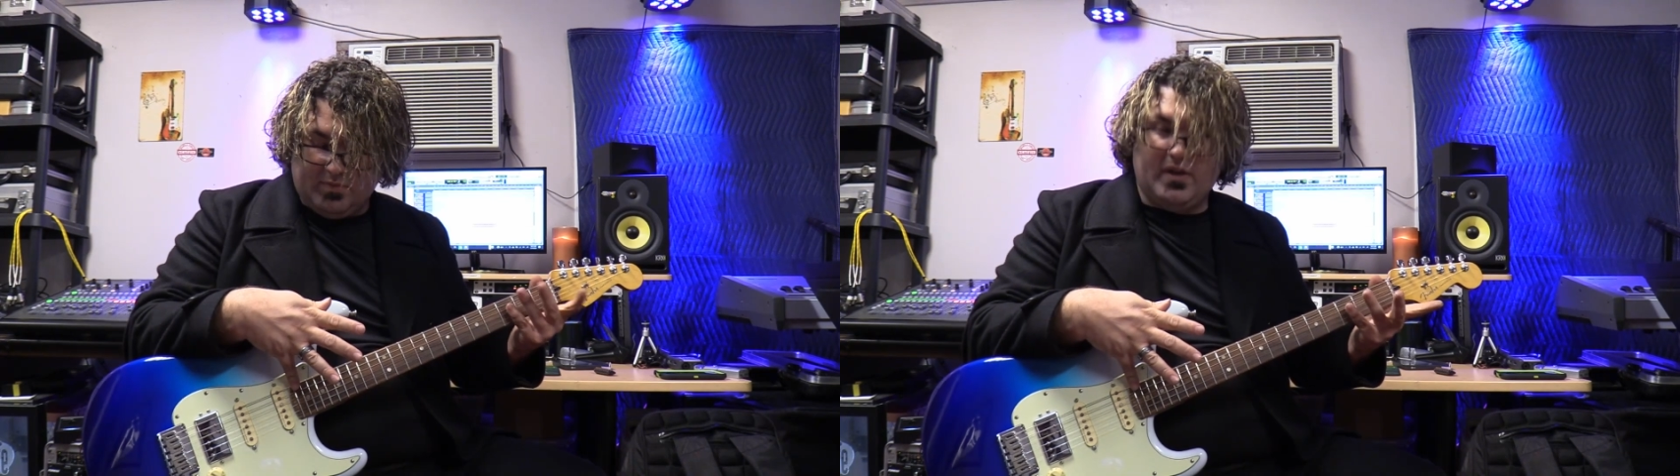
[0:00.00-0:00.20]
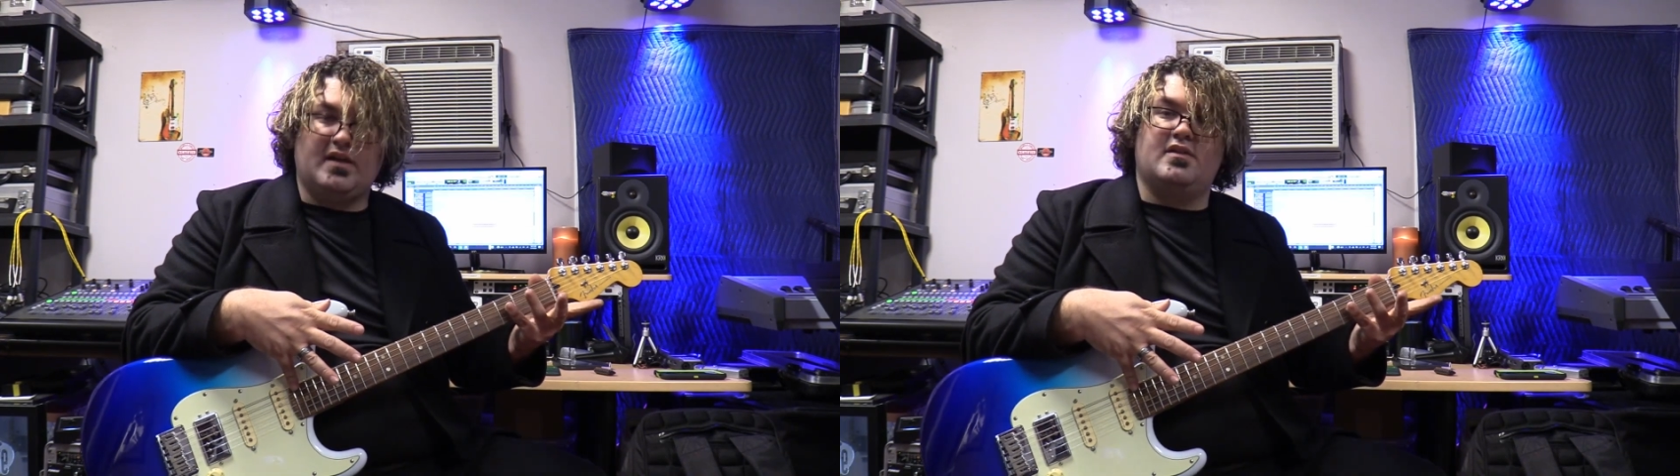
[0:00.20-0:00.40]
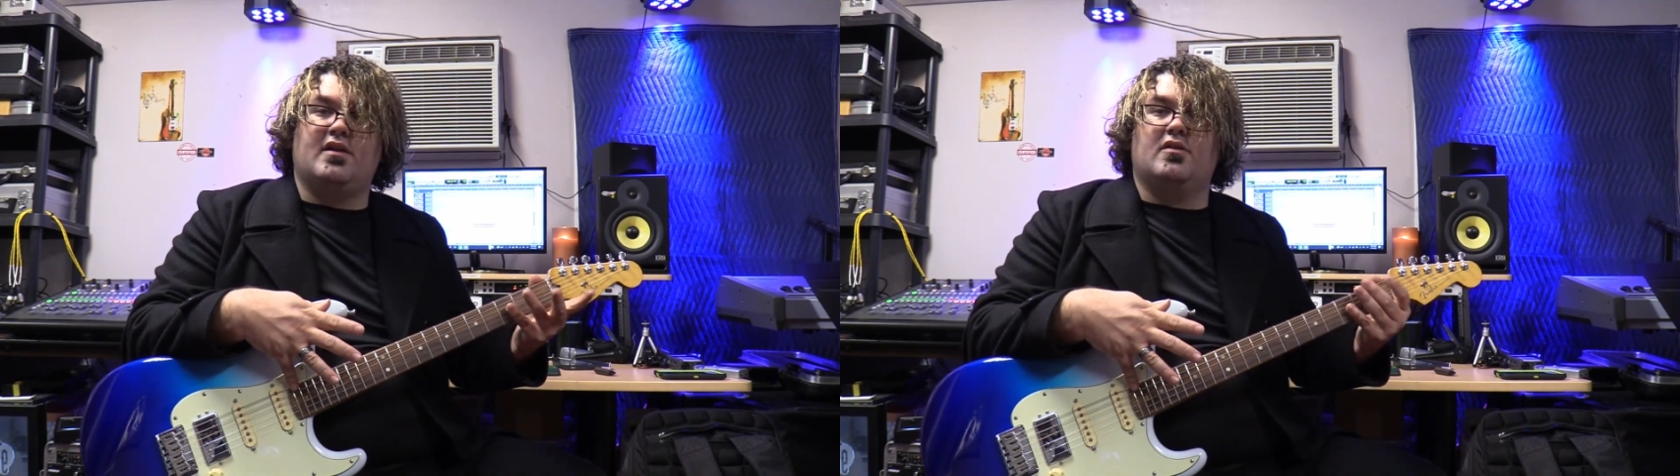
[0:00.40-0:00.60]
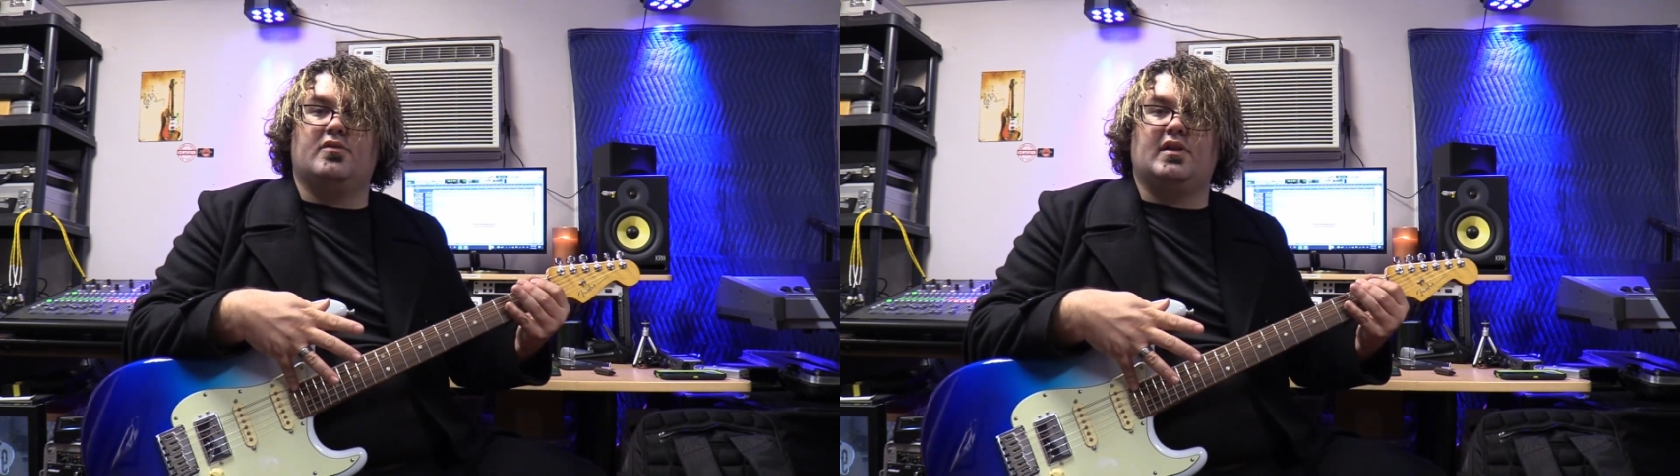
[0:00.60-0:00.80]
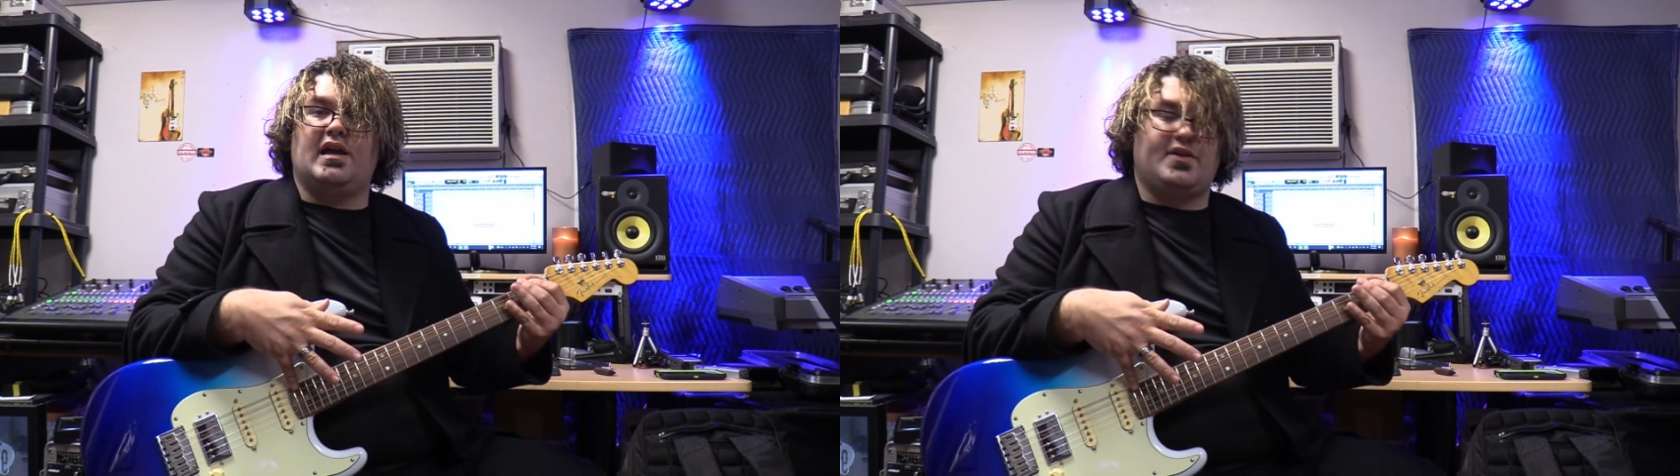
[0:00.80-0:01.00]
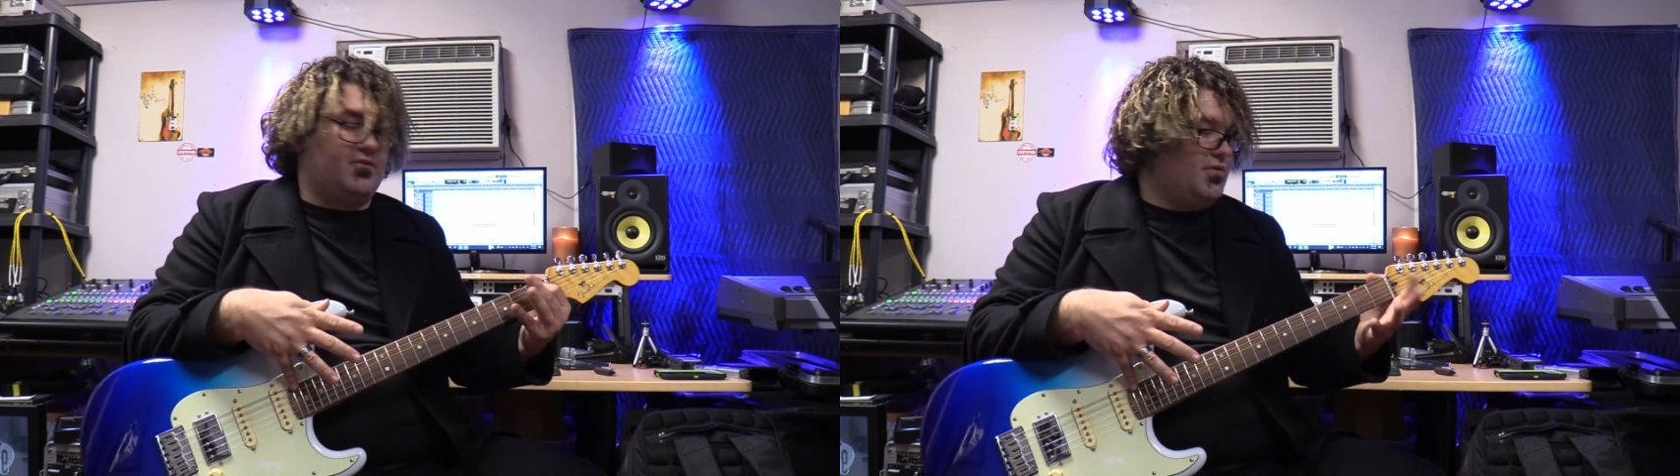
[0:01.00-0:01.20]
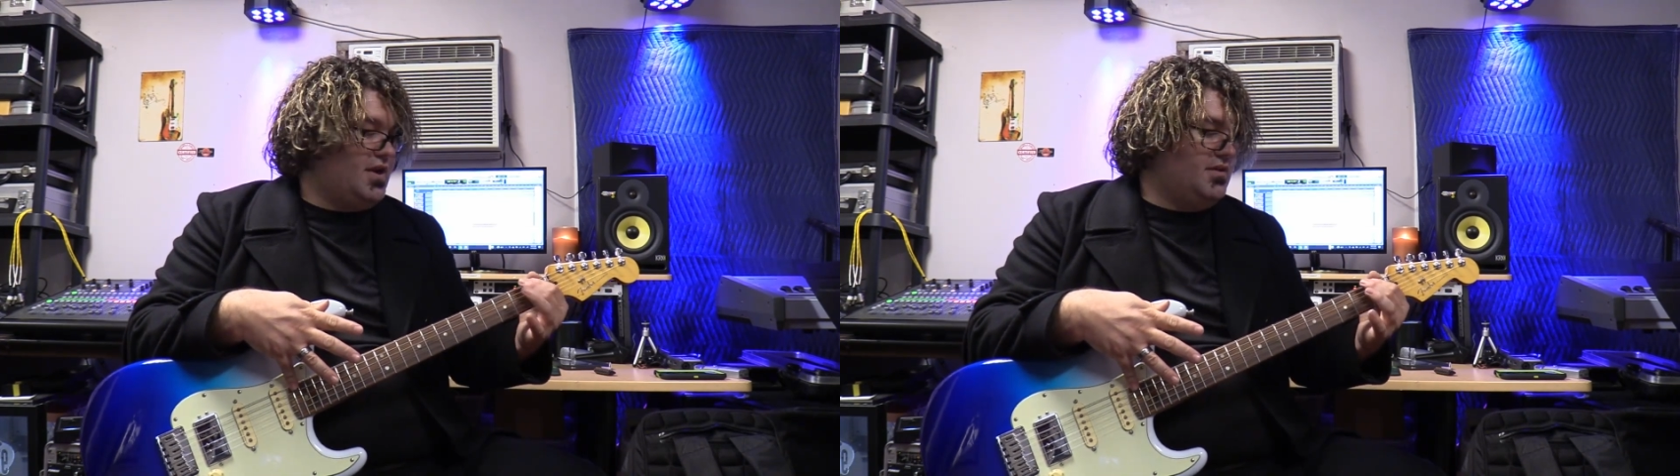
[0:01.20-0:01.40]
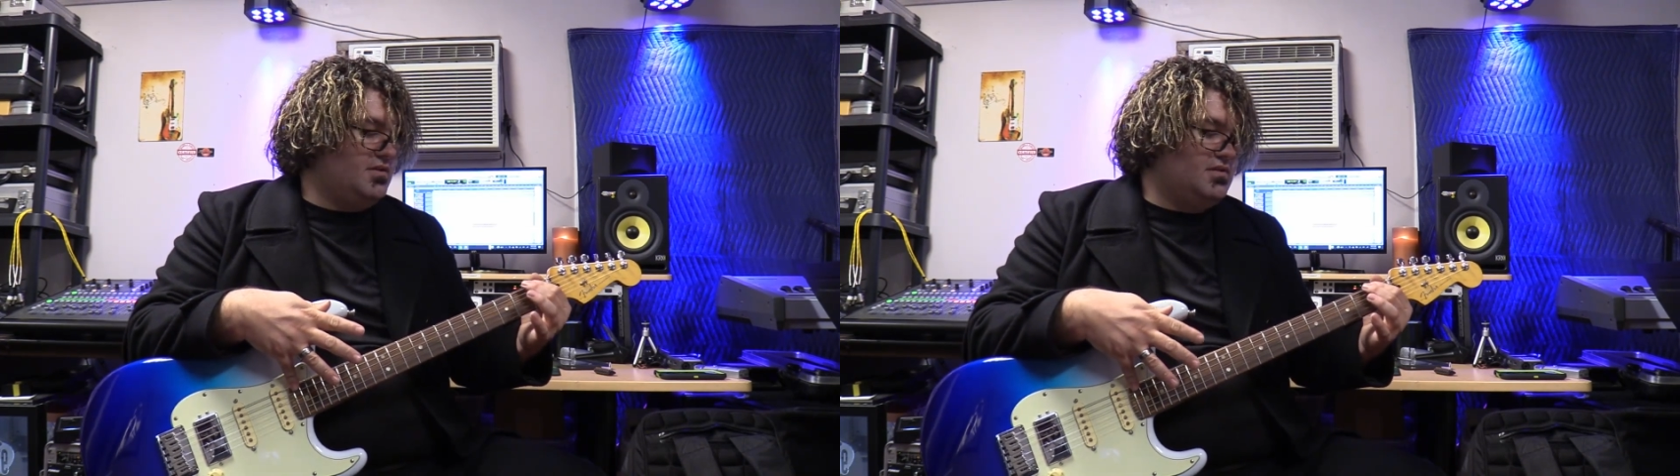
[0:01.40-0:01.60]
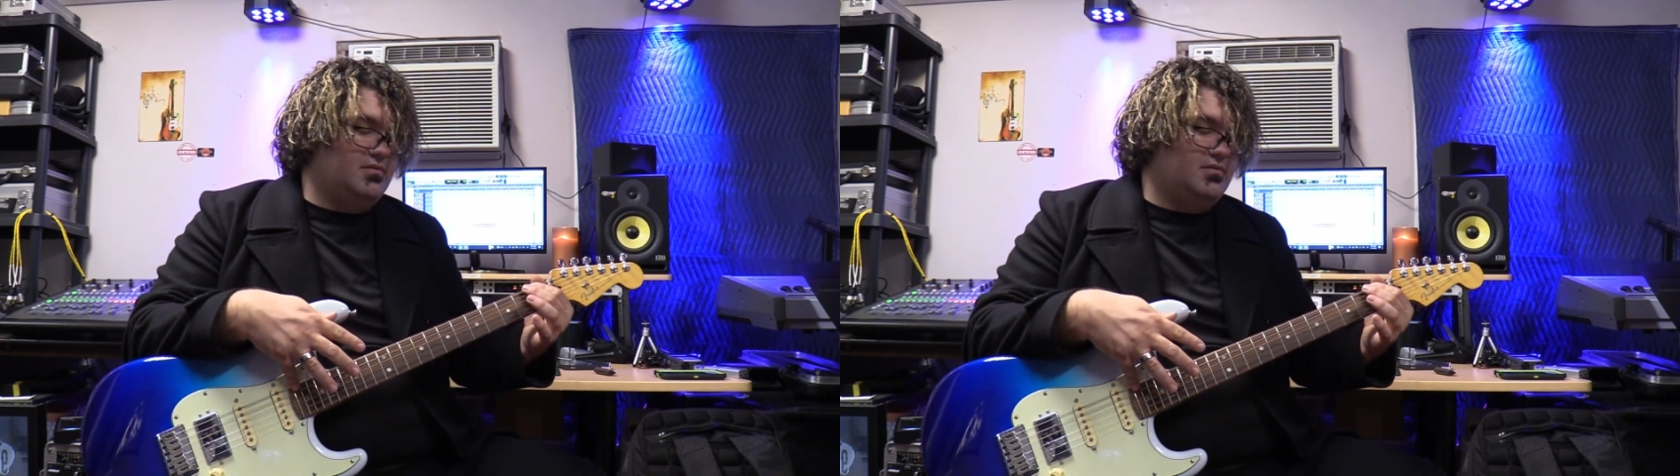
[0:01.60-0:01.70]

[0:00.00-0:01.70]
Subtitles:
pinky there on the last fret and